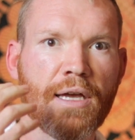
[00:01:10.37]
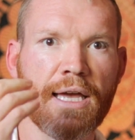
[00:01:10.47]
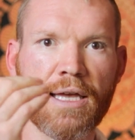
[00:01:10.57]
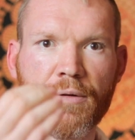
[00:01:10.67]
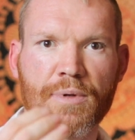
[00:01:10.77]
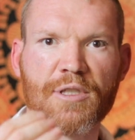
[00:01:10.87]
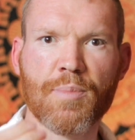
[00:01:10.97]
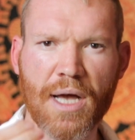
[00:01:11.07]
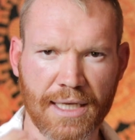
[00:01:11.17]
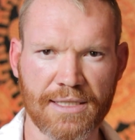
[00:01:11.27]
a
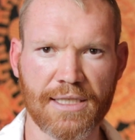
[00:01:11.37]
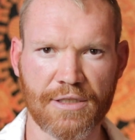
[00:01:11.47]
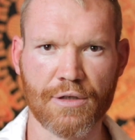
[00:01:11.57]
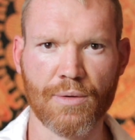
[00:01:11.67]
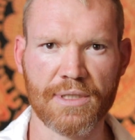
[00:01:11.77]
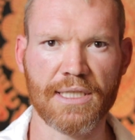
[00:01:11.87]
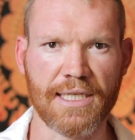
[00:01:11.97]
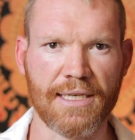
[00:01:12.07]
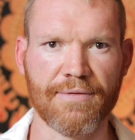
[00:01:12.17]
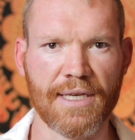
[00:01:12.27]
response that you're going to
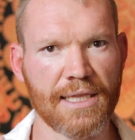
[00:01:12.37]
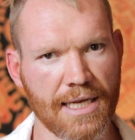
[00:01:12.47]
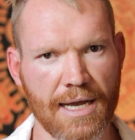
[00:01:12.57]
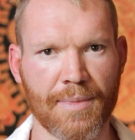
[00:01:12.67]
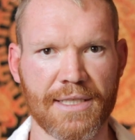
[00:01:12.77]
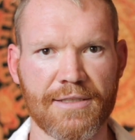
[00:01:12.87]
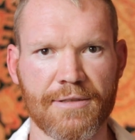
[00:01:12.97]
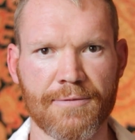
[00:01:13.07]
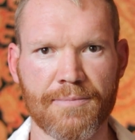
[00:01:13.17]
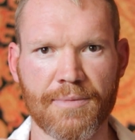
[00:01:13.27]
leave in the
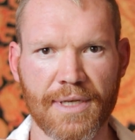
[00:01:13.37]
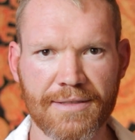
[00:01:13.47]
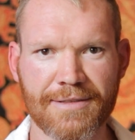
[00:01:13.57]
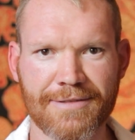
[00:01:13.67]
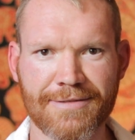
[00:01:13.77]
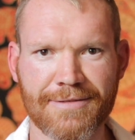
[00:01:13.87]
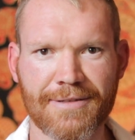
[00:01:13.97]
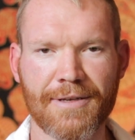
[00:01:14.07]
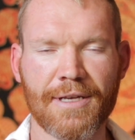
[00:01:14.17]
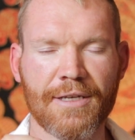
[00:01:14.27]
comments, yes?
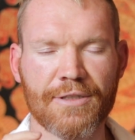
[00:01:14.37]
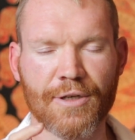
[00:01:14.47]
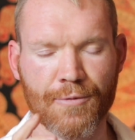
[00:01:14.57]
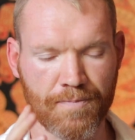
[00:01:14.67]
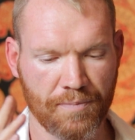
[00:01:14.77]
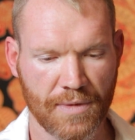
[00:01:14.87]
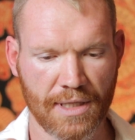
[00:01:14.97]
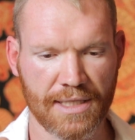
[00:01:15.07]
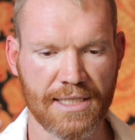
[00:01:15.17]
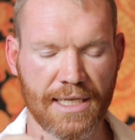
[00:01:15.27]
So
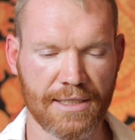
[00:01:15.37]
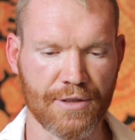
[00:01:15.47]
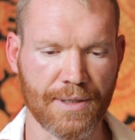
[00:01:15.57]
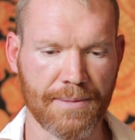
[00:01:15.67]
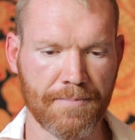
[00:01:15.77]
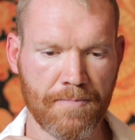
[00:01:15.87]
let's get into it.